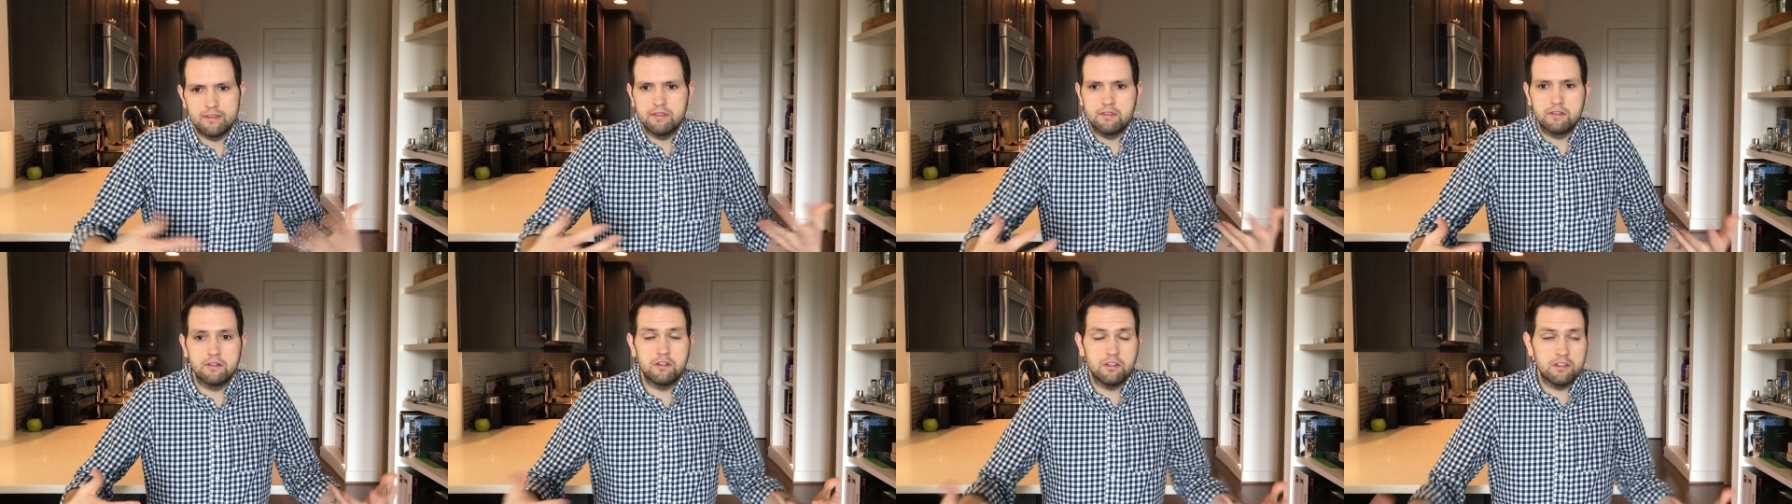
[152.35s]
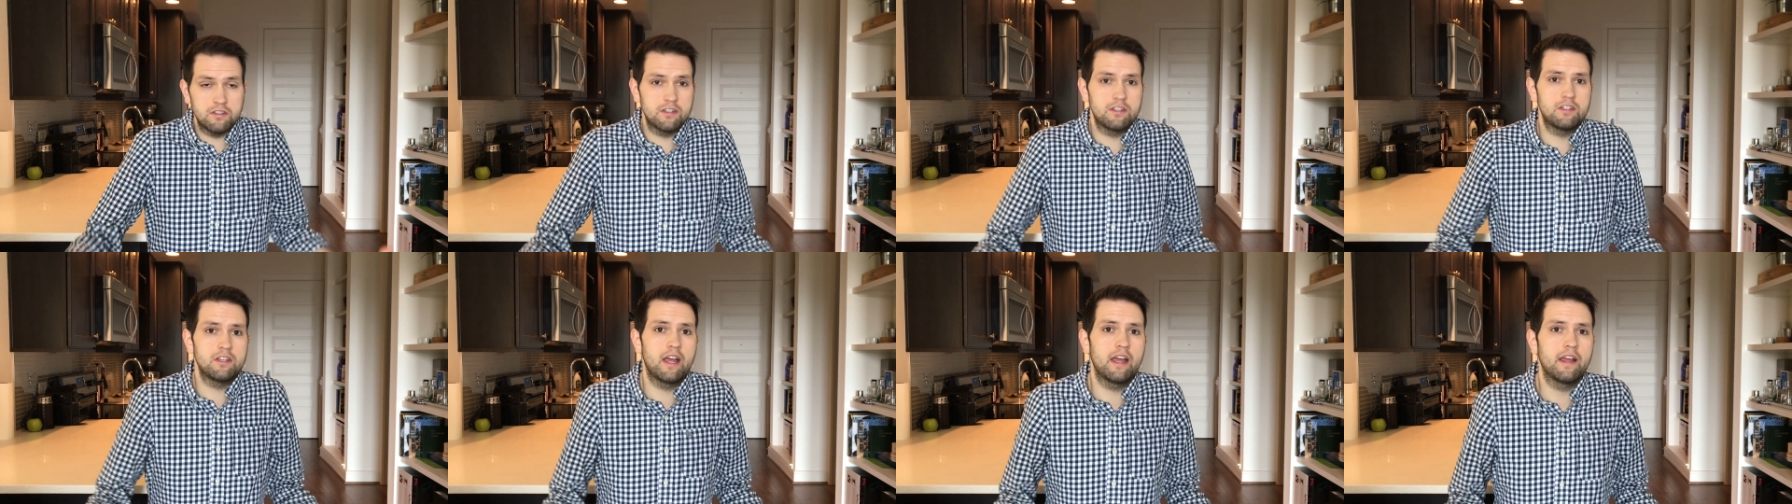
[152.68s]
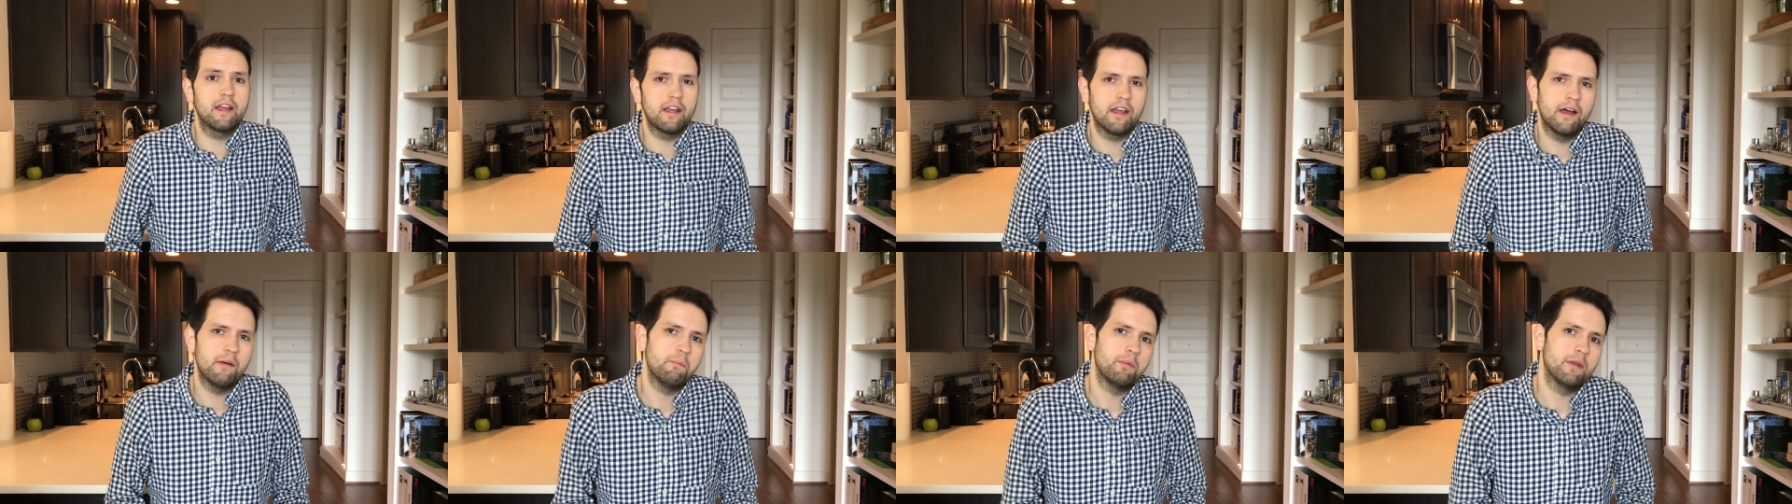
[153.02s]
they're just a
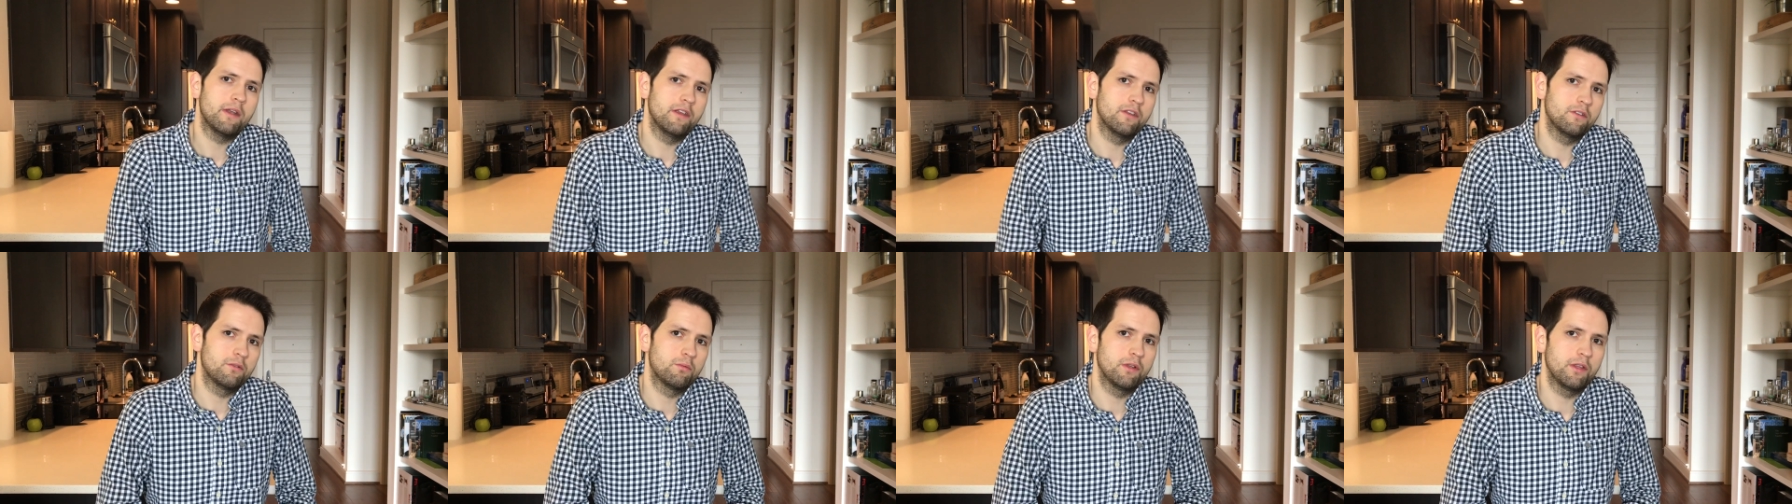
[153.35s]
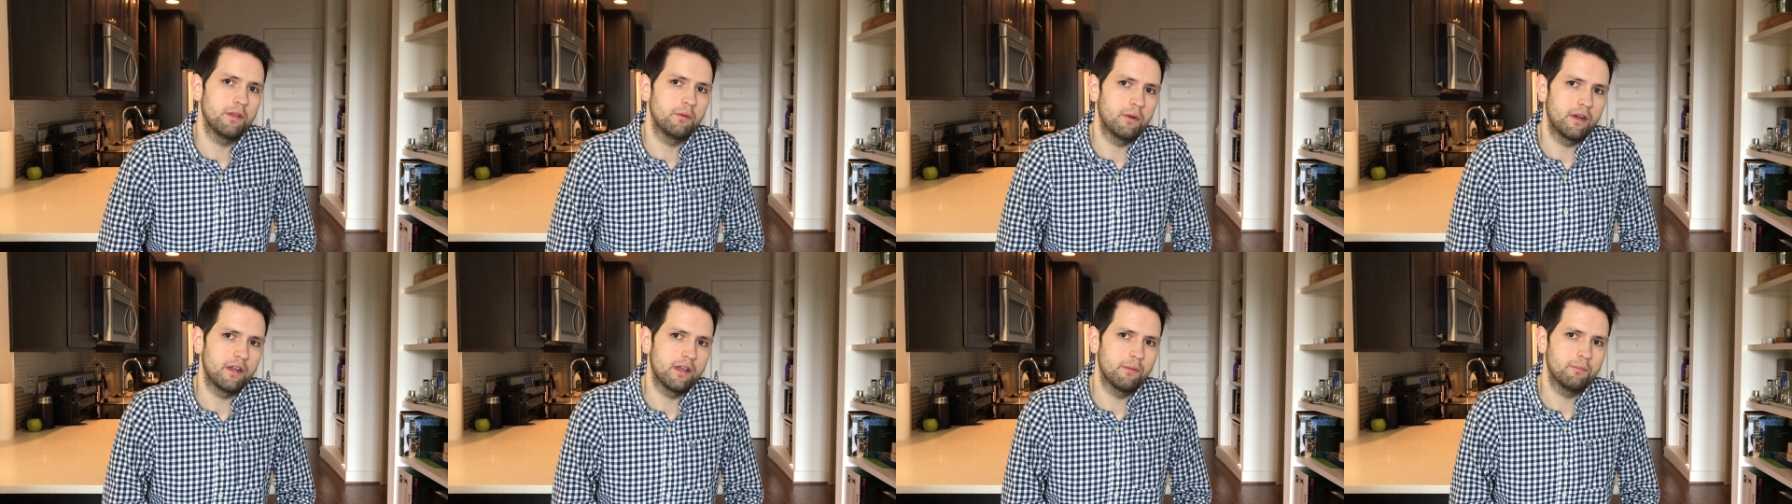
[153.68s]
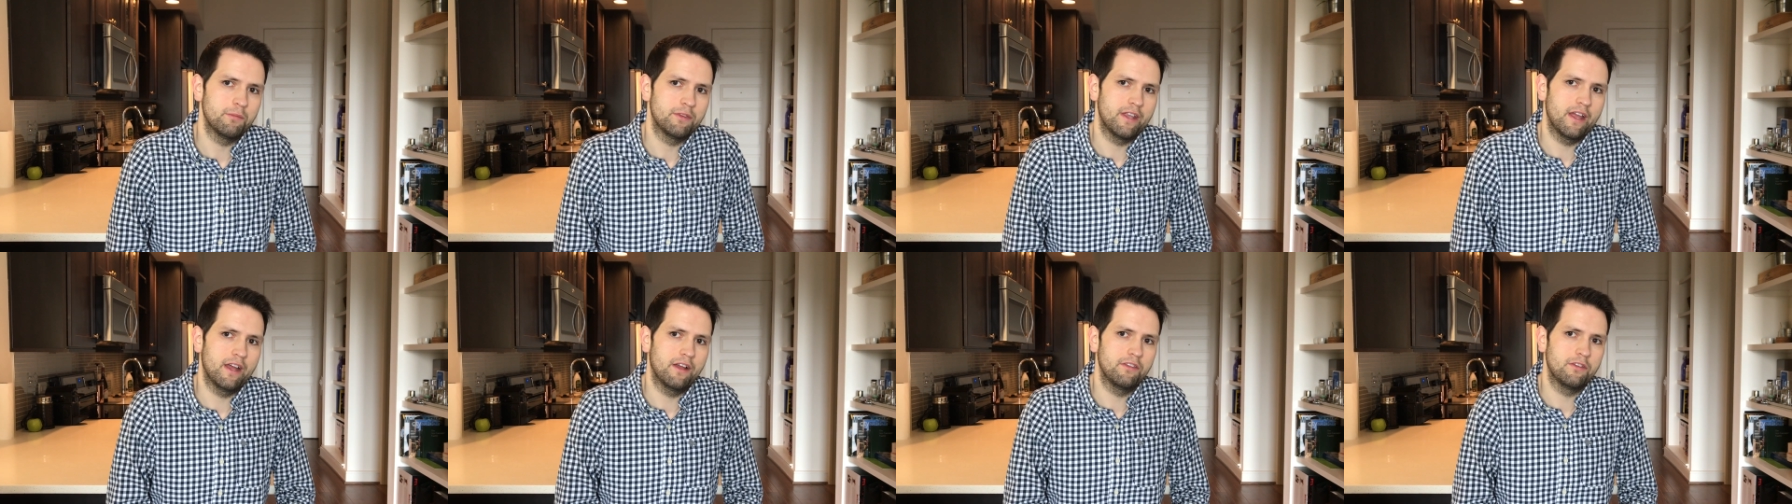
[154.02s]
giant company is really what it
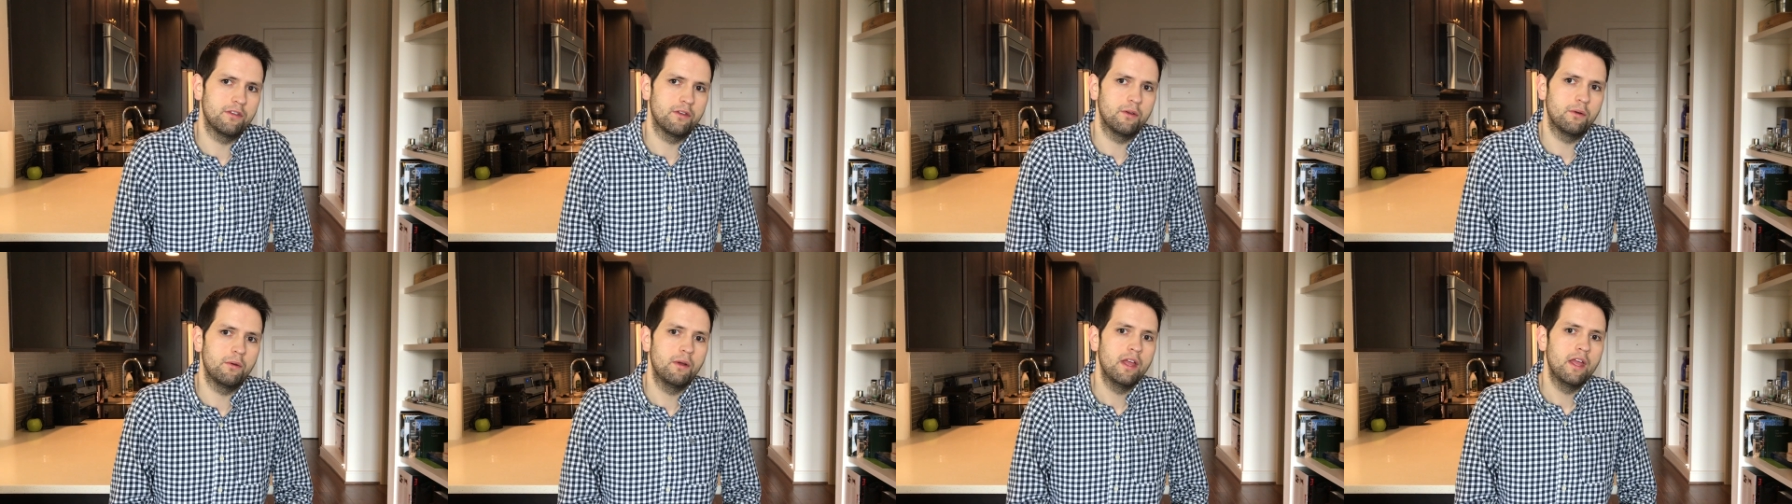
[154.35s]
comes down to.